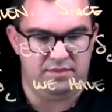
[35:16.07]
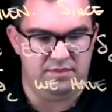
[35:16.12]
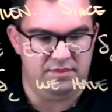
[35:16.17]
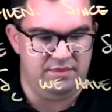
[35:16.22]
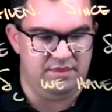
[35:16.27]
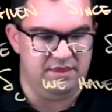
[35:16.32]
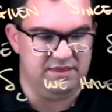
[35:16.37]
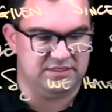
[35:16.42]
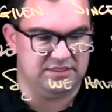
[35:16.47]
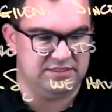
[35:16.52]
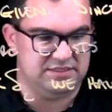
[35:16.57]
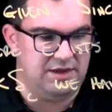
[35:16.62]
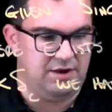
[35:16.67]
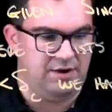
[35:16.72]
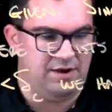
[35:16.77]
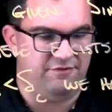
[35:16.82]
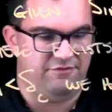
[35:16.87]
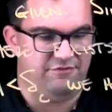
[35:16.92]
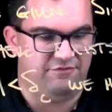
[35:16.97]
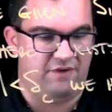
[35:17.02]
this is
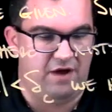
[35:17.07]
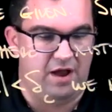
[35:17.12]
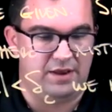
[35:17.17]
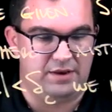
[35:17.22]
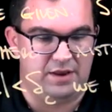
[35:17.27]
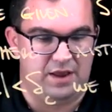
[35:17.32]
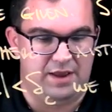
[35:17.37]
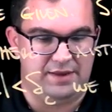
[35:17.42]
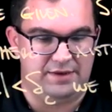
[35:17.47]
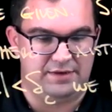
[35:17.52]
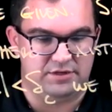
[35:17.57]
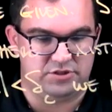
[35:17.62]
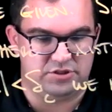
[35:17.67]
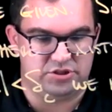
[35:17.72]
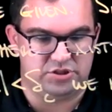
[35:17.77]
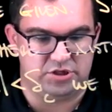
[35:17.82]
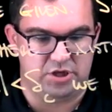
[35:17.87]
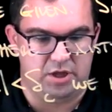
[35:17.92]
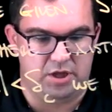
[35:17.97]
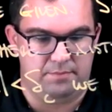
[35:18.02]
now a finite
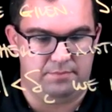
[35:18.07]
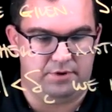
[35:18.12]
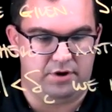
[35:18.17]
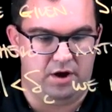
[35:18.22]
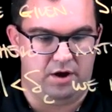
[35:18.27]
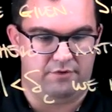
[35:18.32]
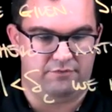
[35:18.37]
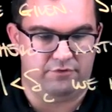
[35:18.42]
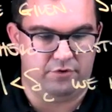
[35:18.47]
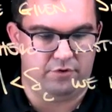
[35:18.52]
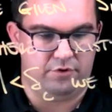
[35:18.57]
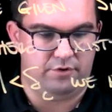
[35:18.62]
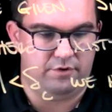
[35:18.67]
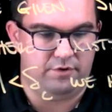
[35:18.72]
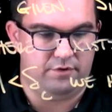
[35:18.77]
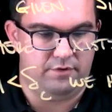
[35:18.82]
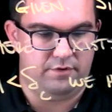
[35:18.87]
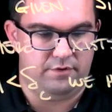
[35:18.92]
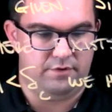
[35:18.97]
subcover